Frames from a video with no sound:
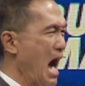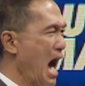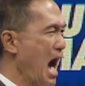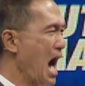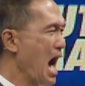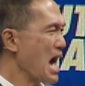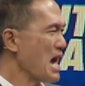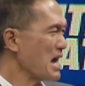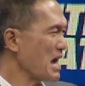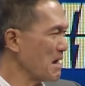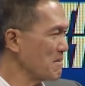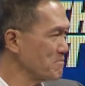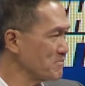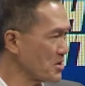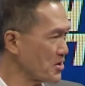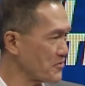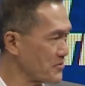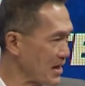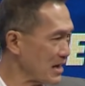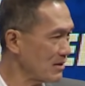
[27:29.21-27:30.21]
I
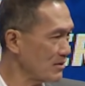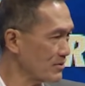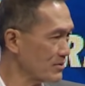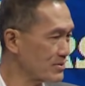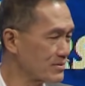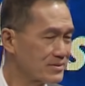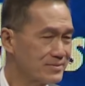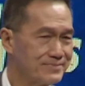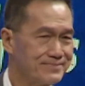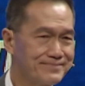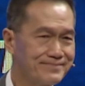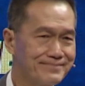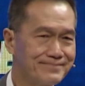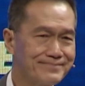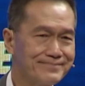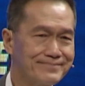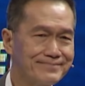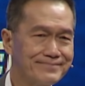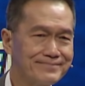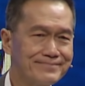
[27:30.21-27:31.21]
am zealous.
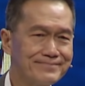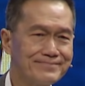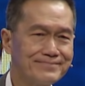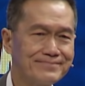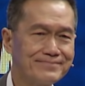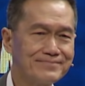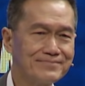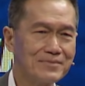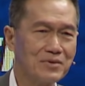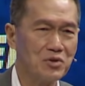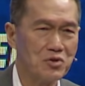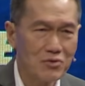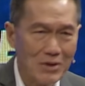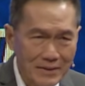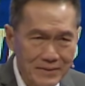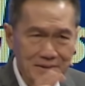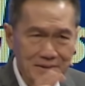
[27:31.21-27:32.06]
Do you